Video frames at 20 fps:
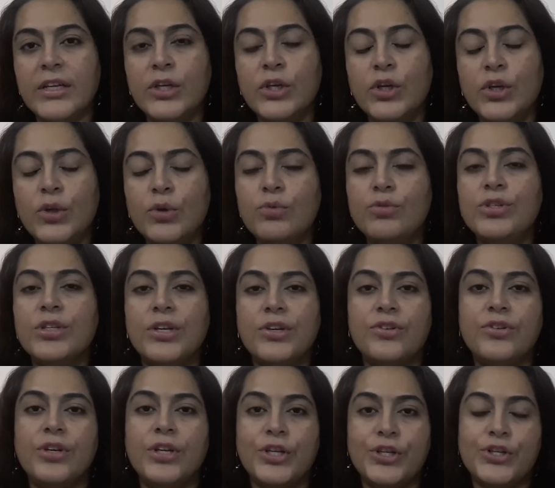new
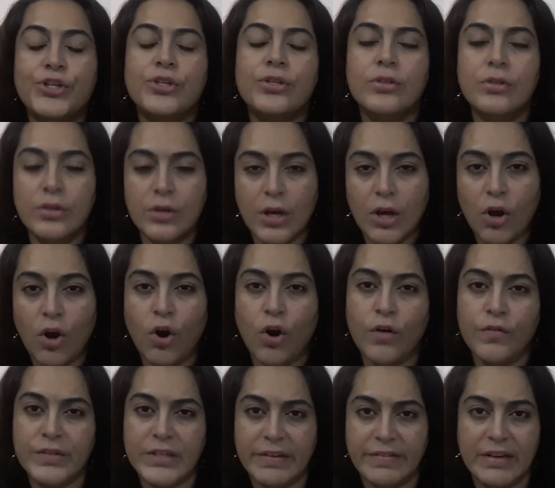generation
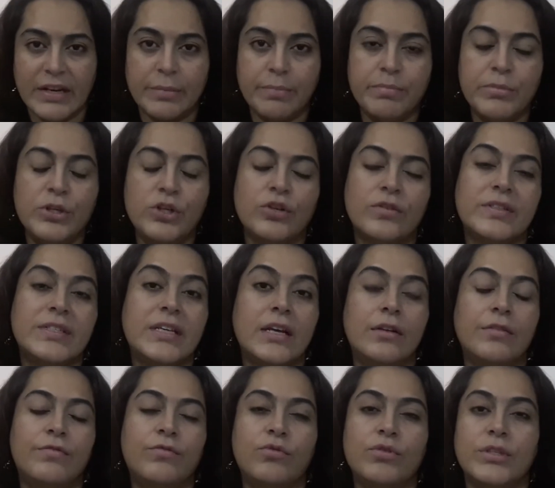of development of
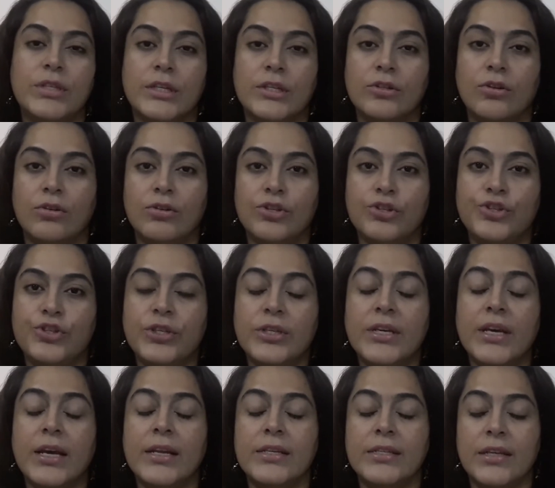cell phone
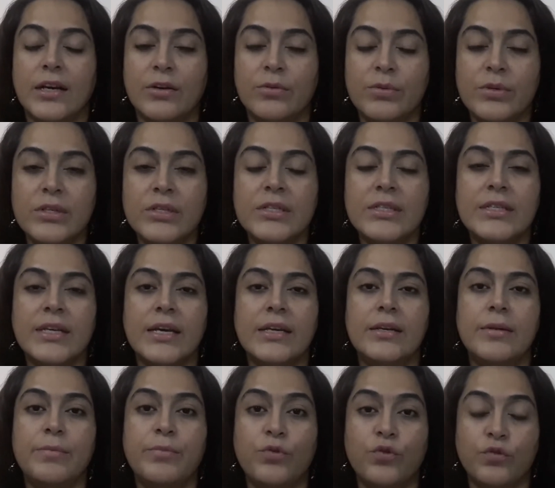technology and towers
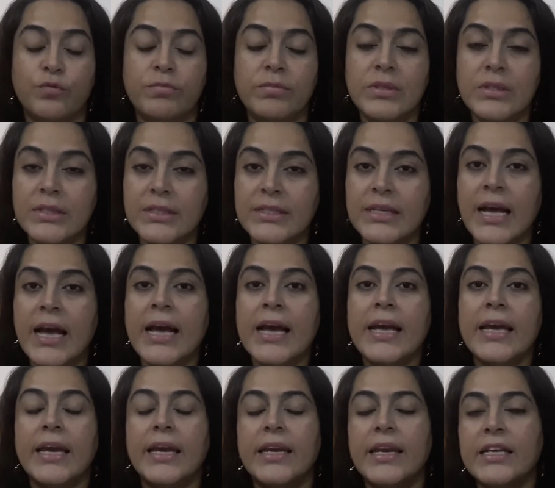and improvements,
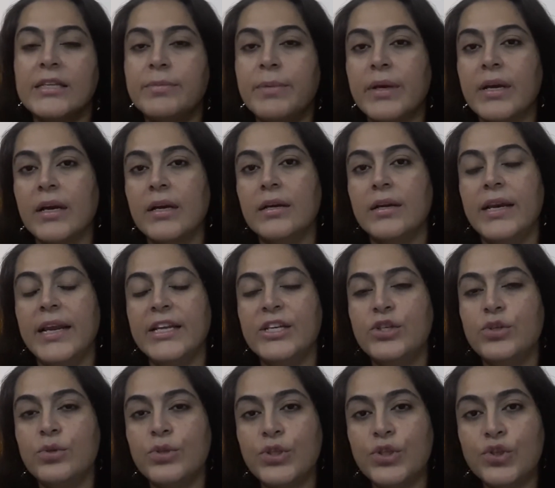it has
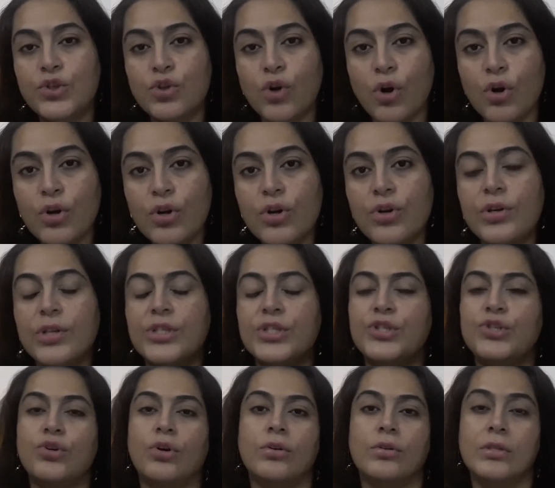led to stronger and
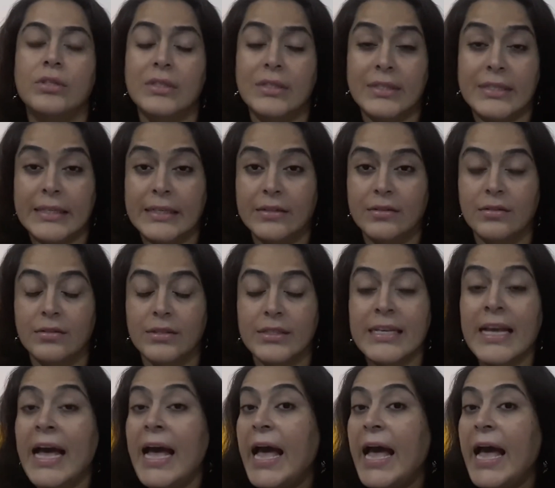stronger signals.